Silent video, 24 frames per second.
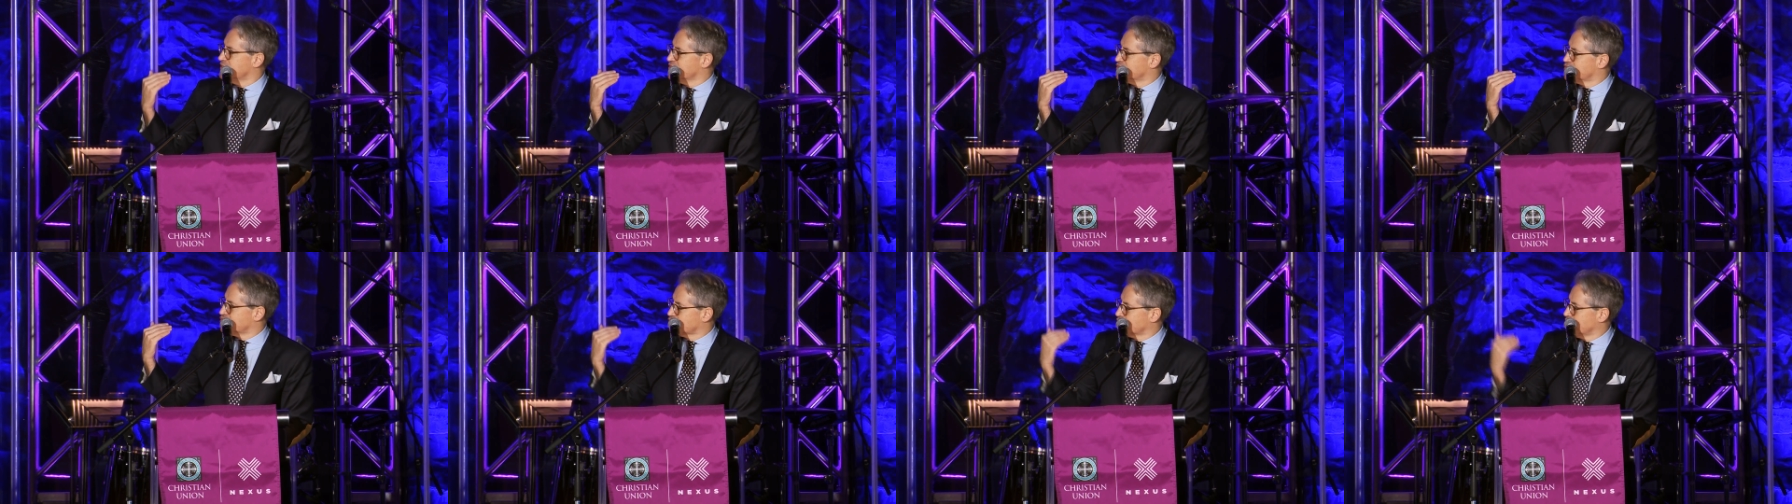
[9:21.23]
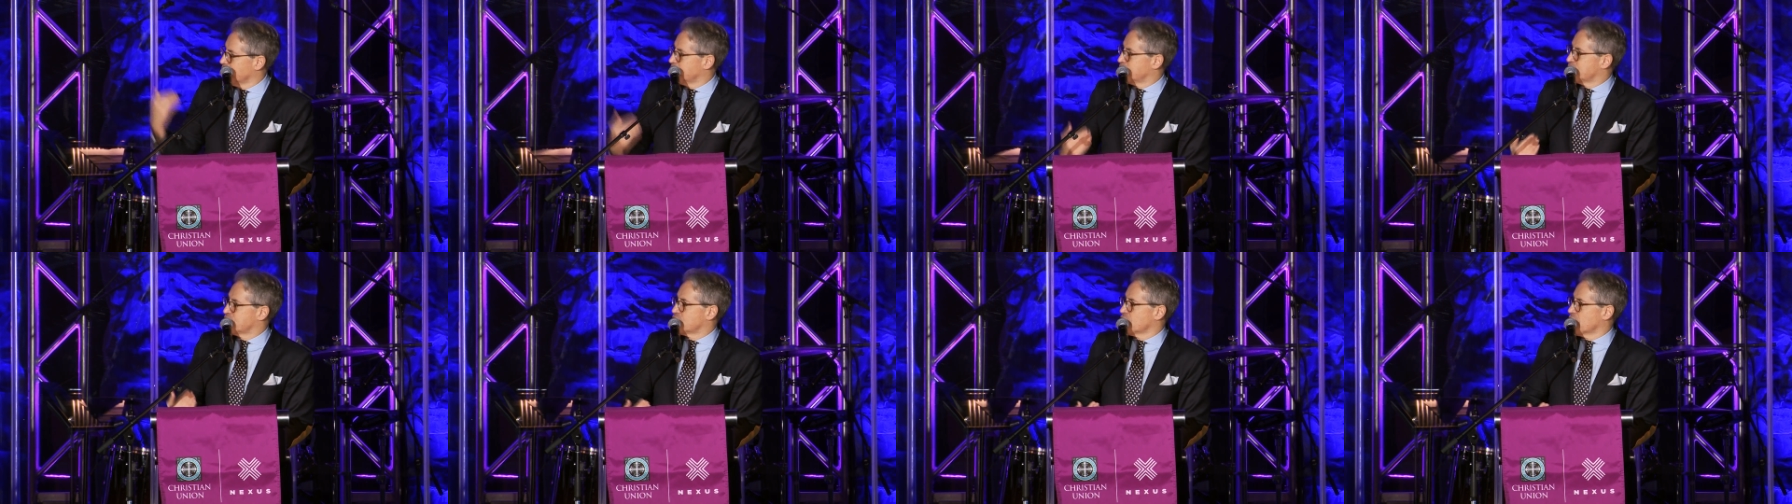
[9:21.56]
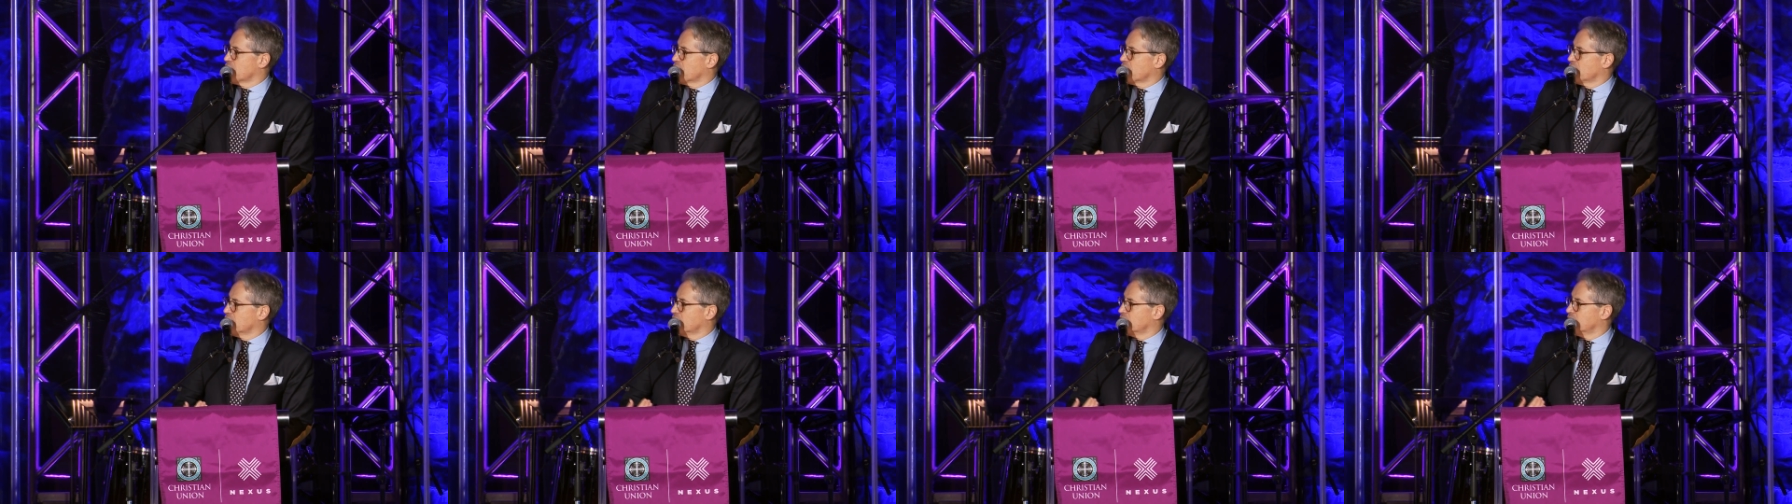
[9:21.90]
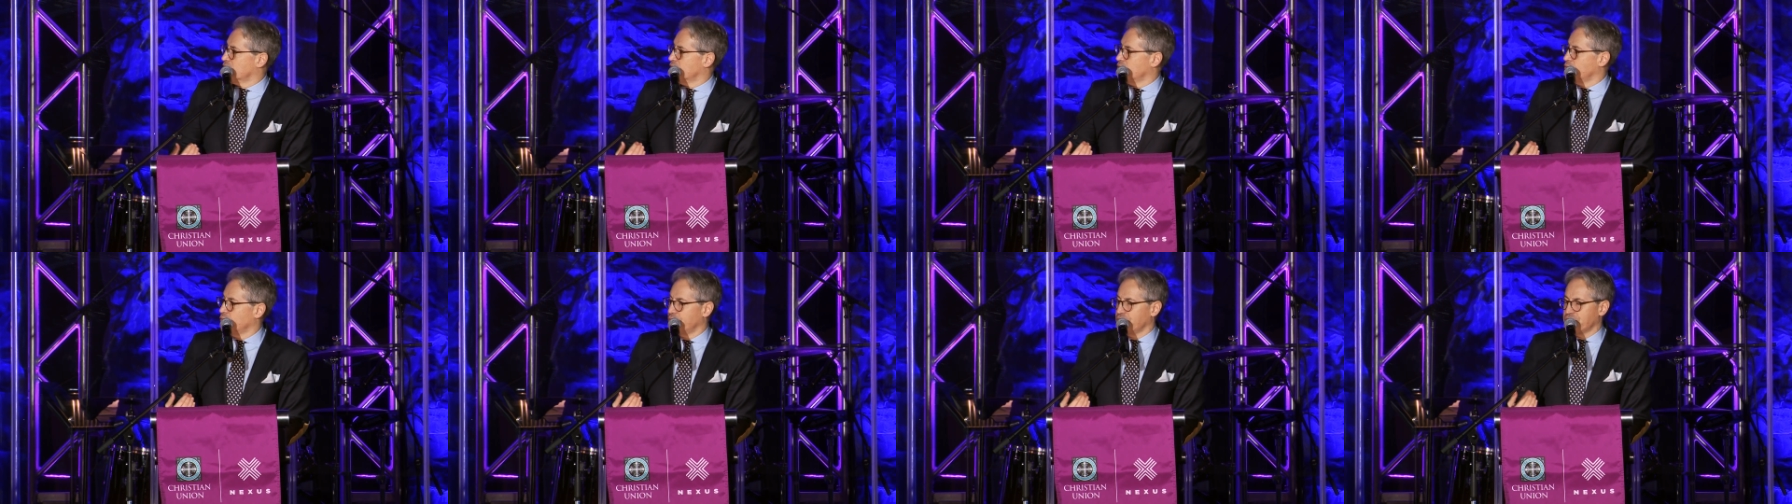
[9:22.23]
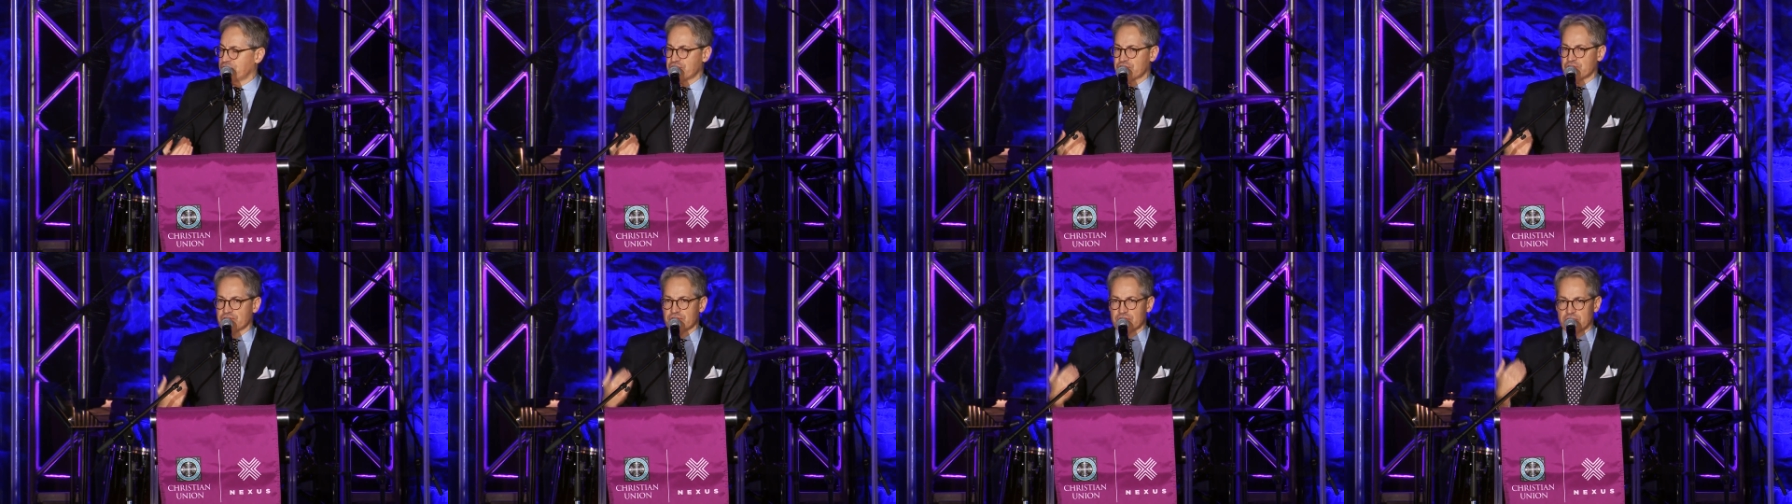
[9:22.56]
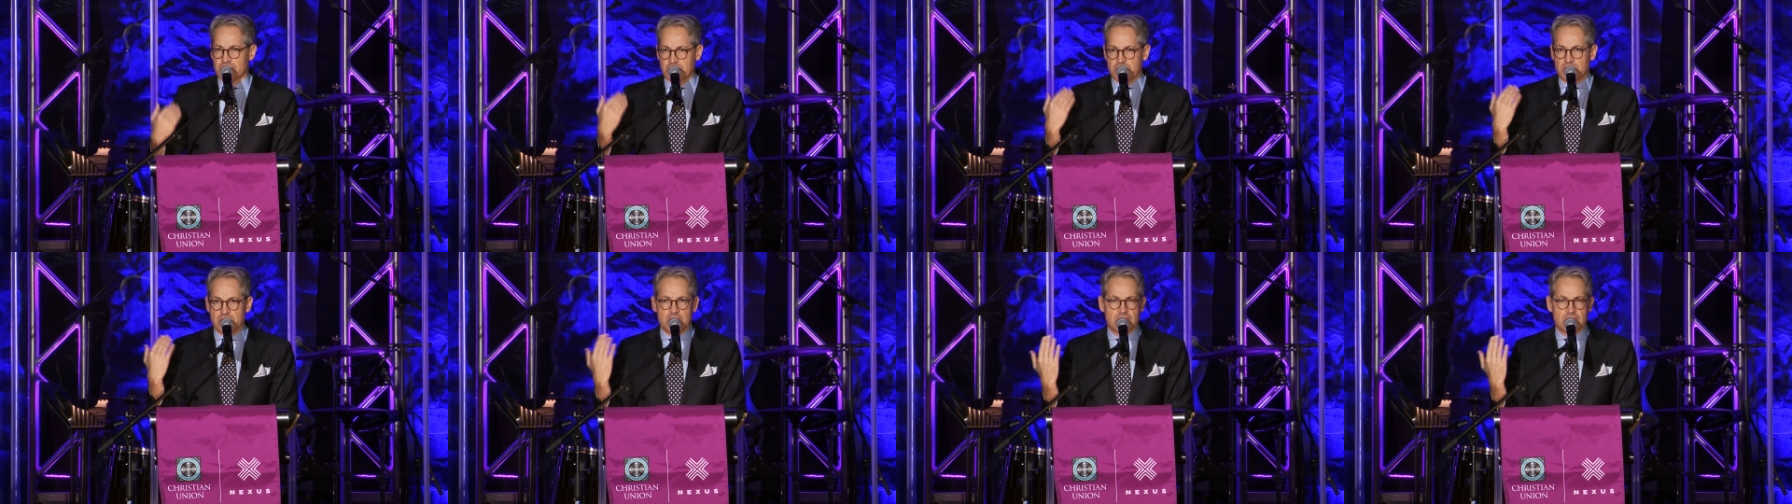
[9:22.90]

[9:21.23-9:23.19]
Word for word: this scripture, which